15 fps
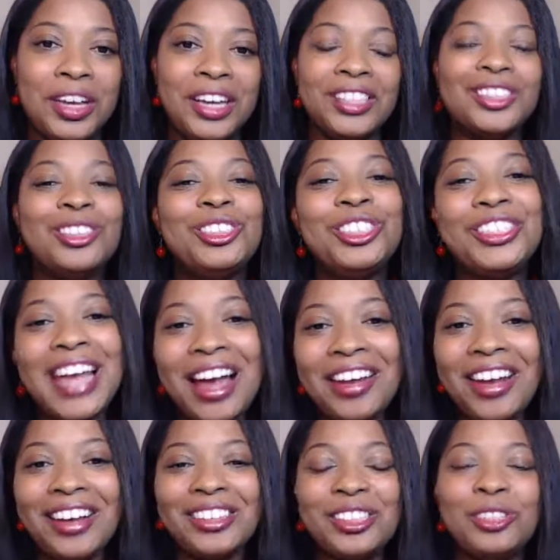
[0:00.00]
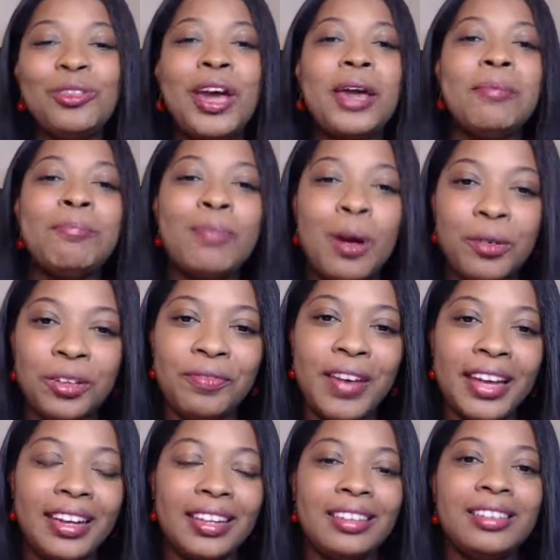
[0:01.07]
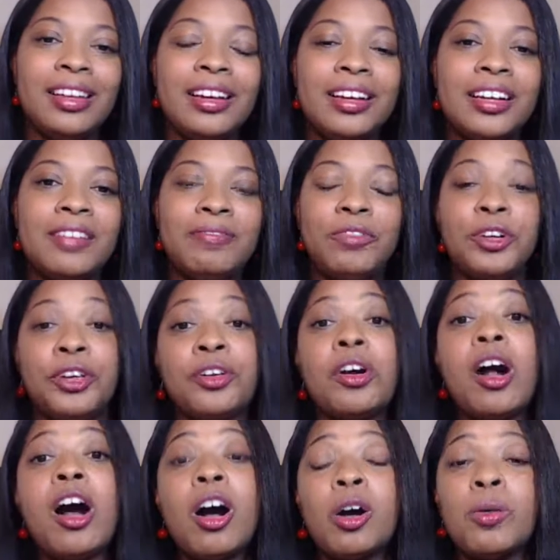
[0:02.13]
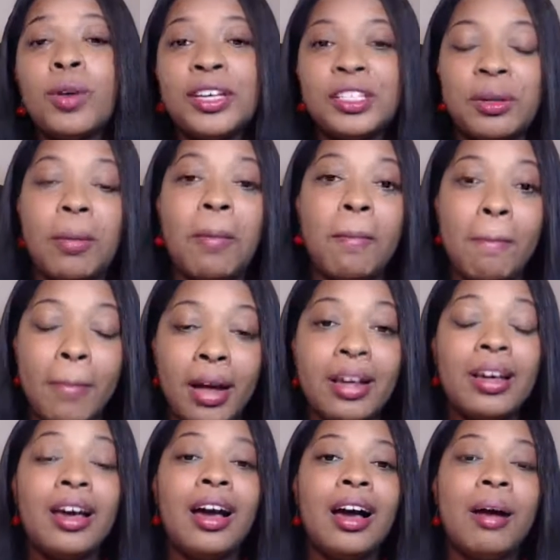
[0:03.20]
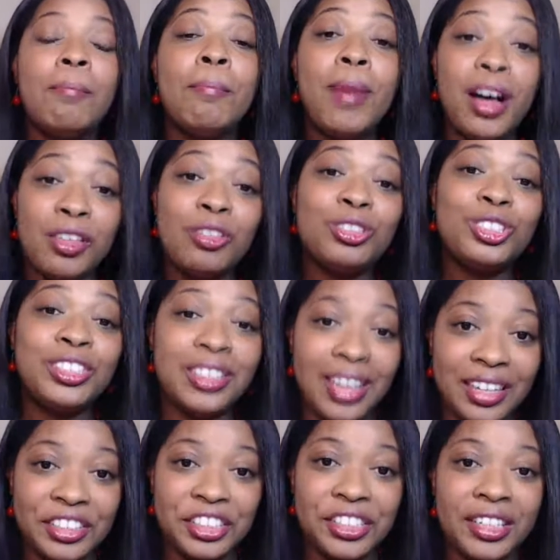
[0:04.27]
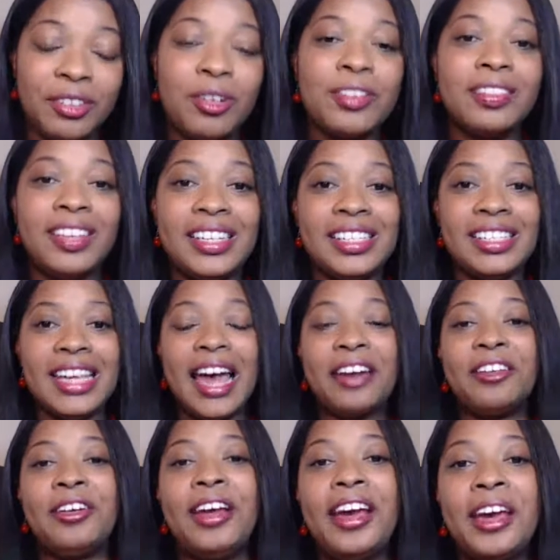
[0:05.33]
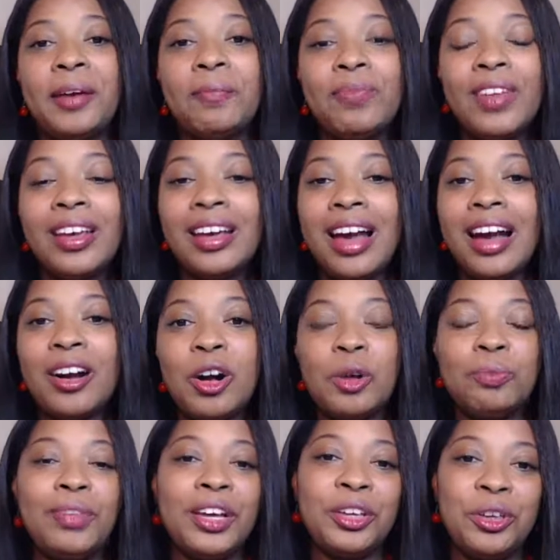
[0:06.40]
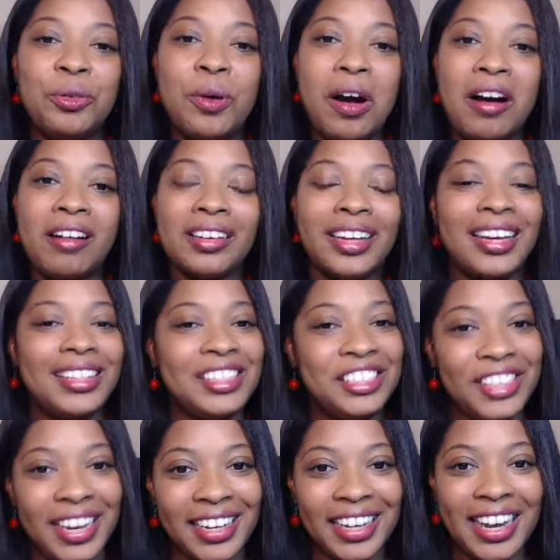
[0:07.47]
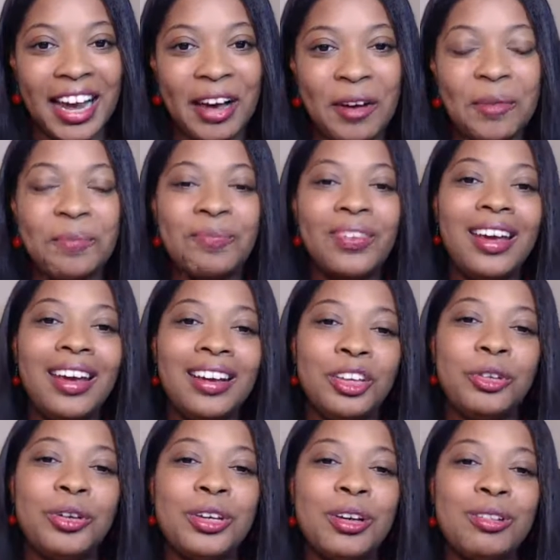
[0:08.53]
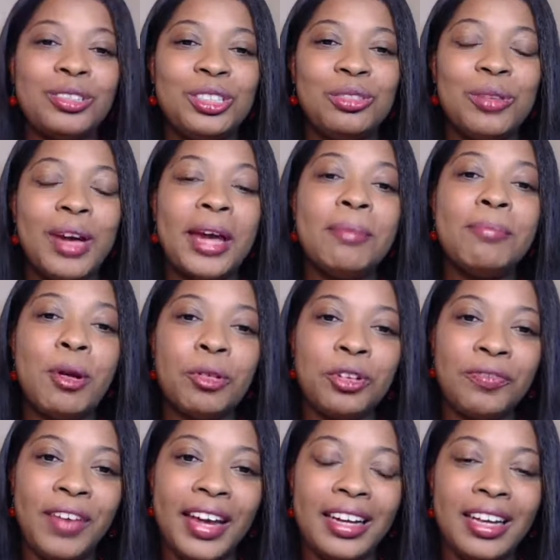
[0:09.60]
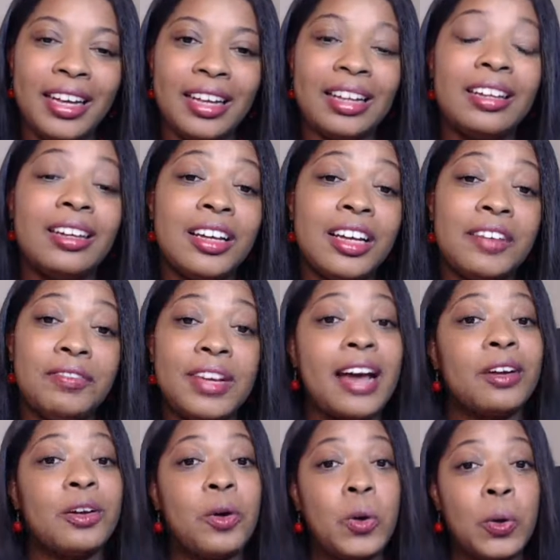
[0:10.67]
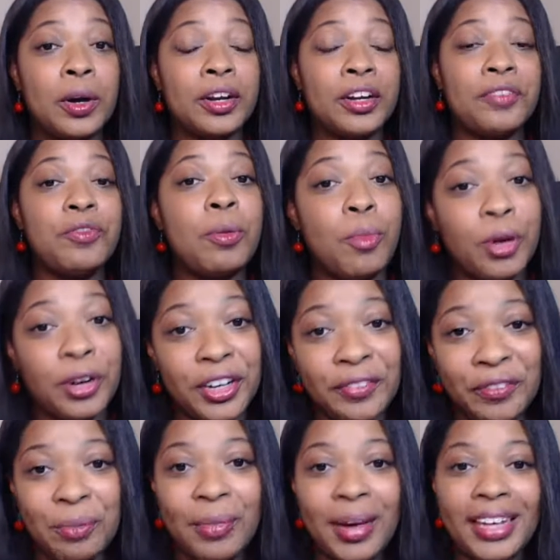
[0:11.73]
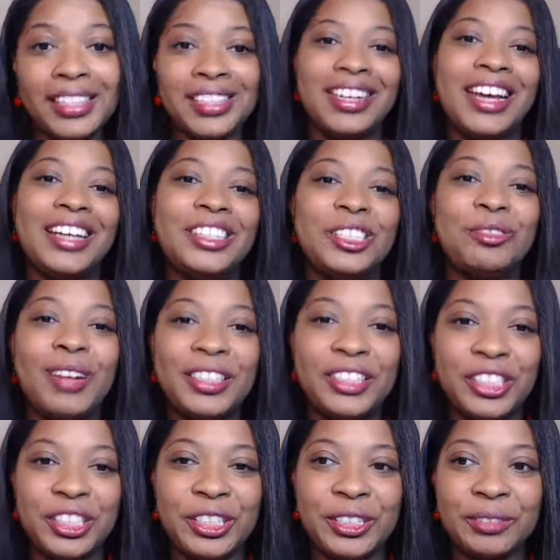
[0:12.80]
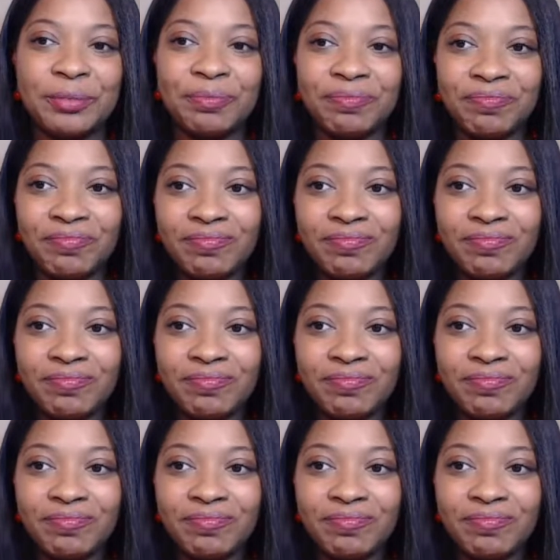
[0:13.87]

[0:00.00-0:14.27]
So shout out to A Motivating Love for your always Mother's Luncheon on this Saturday. I hope that you all can check it out. You can go to amotivatinglove.org for more information and to register.